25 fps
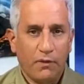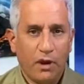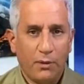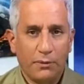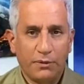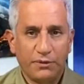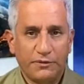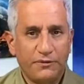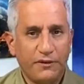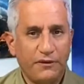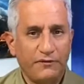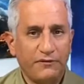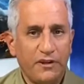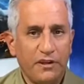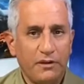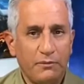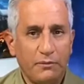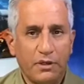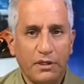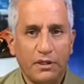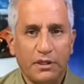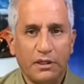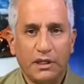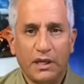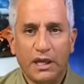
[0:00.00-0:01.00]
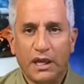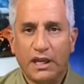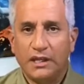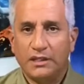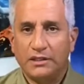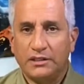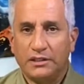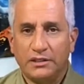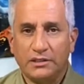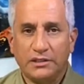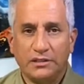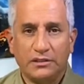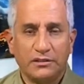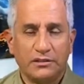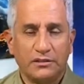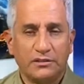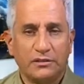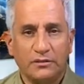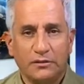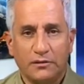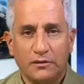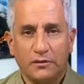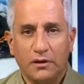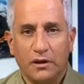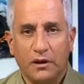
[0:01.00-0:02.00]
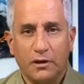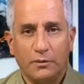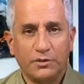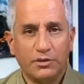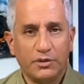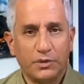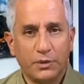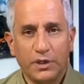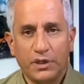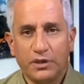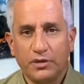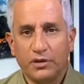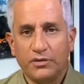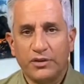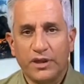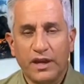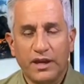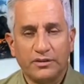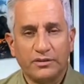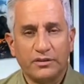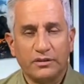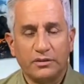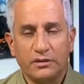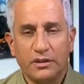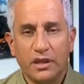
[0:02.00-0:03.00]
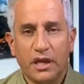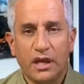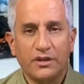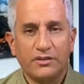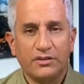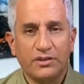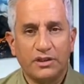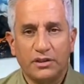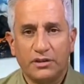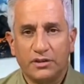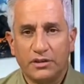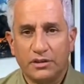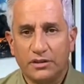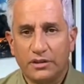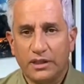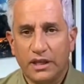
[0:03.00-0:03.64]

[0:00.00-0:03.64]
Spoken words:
almost 15 million cases, almost 300,000 deaths here.